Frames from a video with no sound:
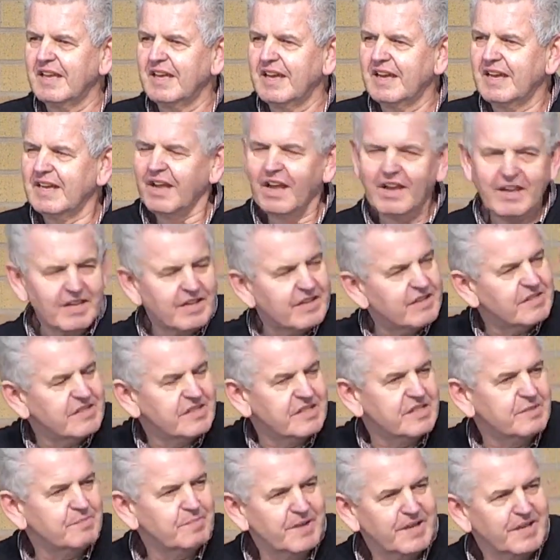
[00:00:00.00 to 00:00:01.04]
And I can
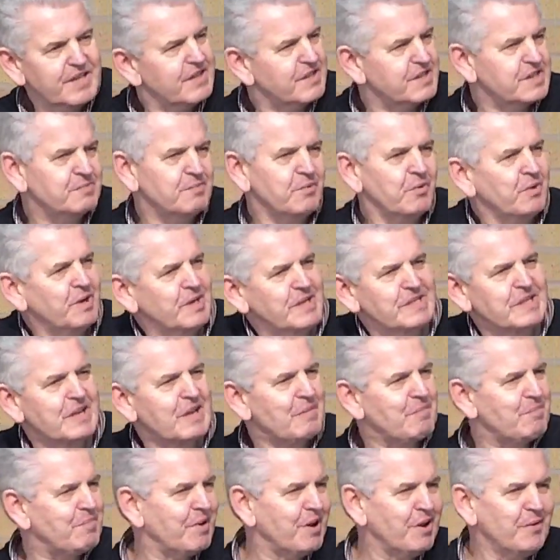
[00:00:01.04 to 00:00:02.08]
speak this morning till
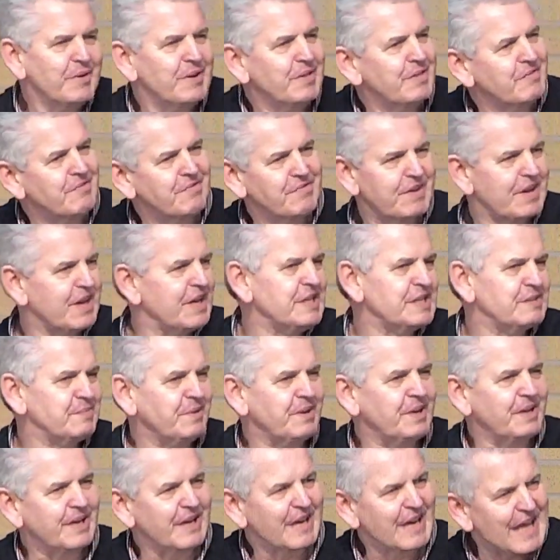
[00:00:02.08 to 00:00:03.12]
I'm blue in the face,
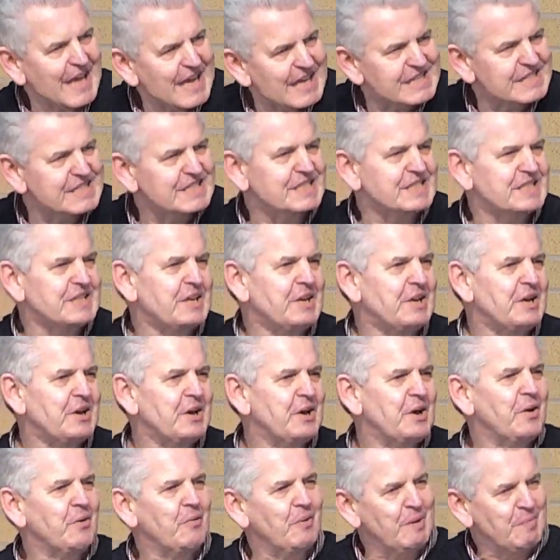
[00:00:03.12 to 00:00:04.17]
but unless
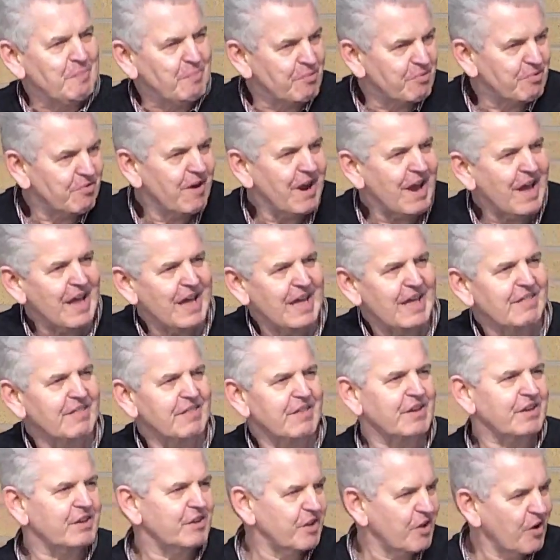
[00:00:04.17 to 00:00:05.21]
we pray
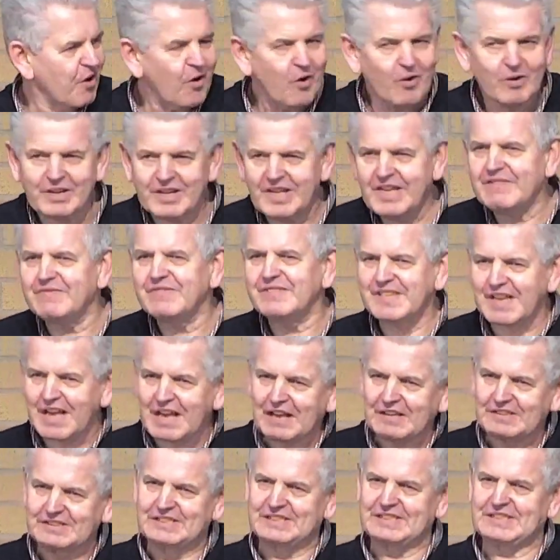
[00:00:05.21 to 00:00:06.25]
that God gives
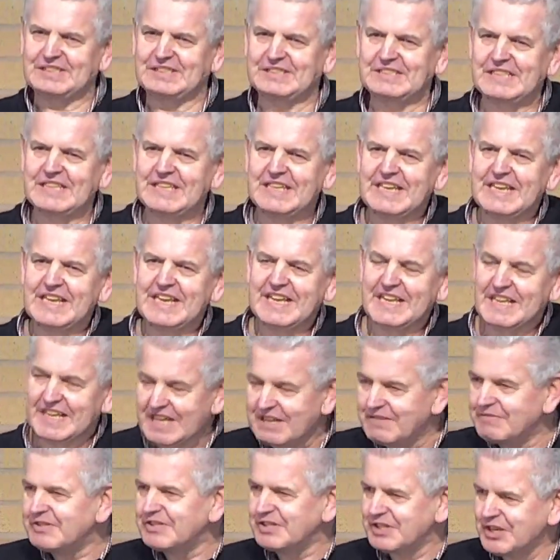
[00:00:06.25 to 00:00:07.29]
us,
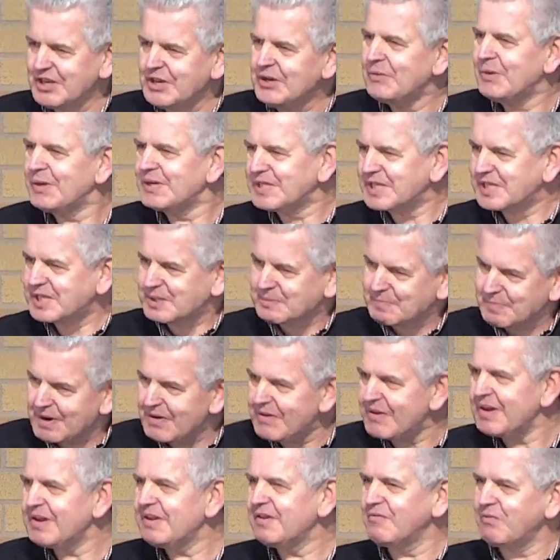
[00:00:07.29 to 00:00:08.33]
gives you a
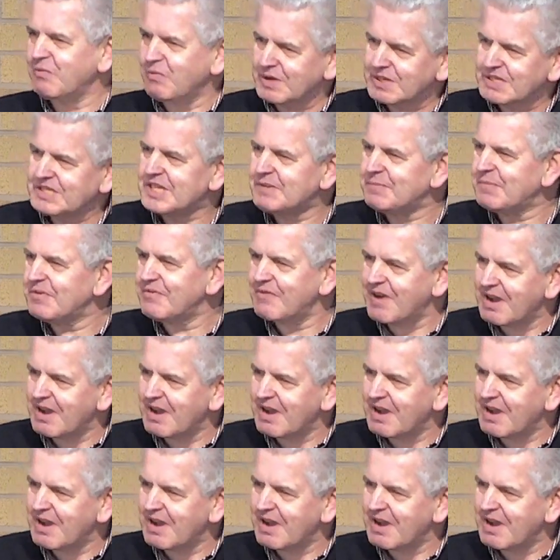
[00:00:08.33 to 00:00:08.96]
spirit of wisdom and